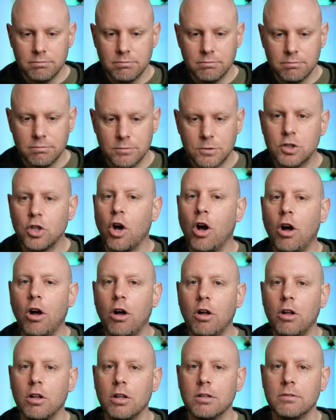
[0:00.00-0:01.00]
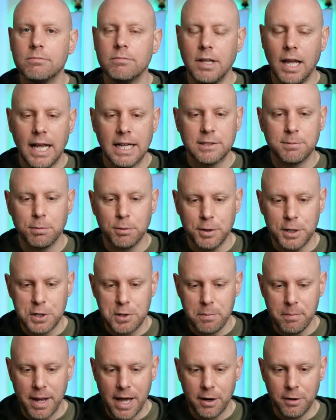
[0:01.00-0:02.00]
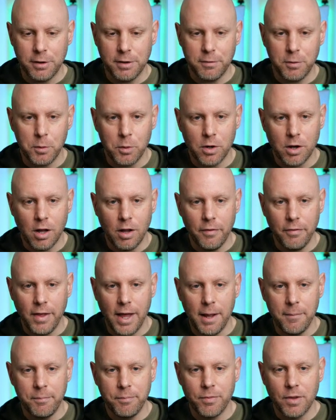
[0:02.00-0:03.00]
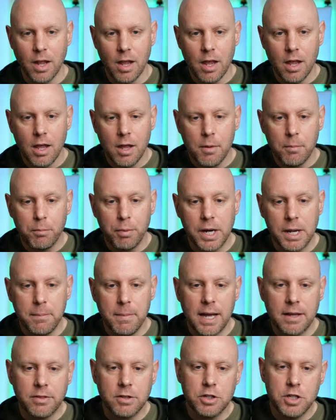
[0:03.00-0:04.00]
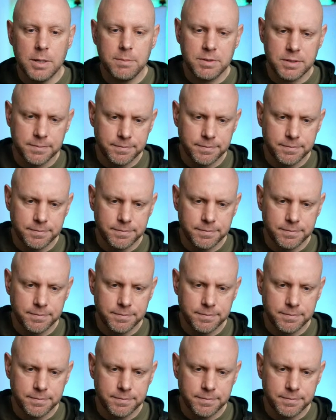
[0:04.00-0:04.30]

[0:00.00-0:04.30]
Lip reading: tall exploration pattern, if we'll call it that. Bringing back the ships,